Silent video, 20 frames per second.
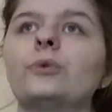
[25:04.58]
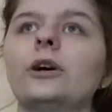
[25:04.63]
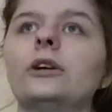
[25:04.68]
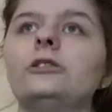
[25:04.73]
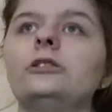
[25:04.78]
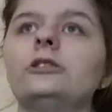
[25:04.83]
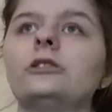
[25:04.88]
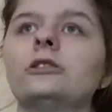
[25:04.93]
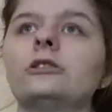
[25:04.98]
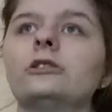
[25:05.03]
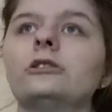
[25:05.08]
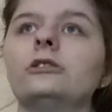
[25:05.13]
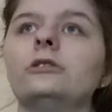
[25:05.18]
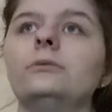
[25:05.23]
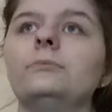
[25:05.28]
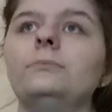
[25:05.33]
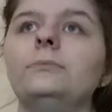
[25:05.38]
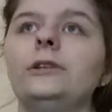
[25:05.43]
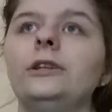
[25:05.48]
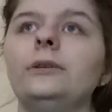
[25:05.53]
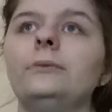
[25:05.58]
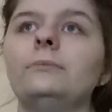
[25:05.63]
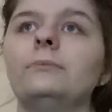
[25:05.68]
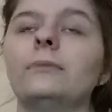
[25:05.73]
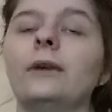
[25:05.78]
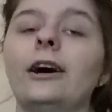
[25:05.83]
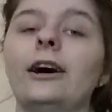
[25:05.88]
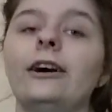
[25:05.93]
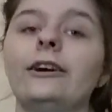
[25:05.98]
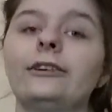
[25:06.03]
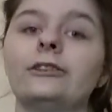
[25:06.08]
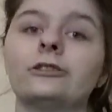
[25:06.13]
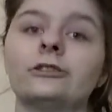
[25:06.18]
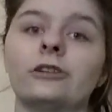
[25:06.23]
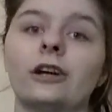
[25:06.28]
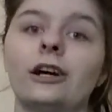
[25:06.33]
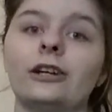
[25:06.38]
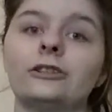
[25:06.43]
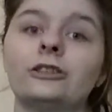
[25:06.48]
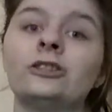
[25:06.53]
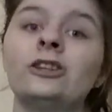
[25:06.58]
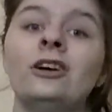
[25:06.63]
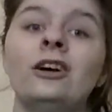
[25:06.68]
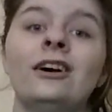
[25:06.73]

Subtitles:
wanted her to meet my crush.